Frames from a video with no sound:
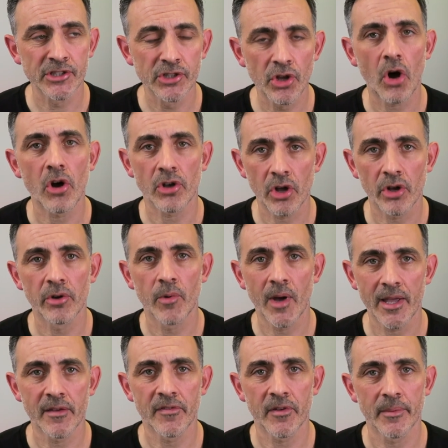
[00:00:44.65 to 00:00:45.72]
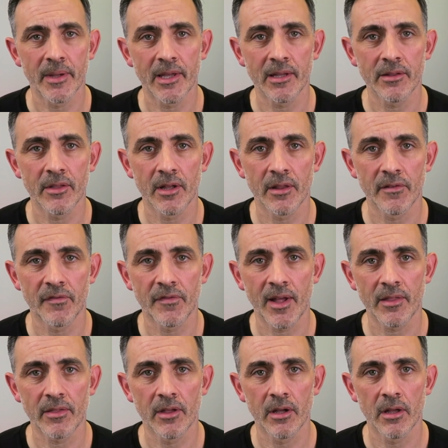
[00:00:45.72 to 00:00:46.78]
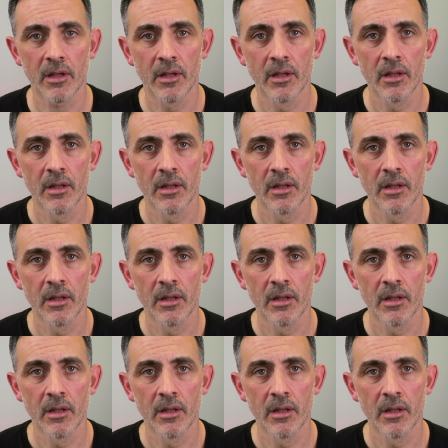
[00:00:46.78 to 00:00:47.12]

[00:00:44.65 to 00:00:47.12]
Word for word: not gone away for me, that the fact that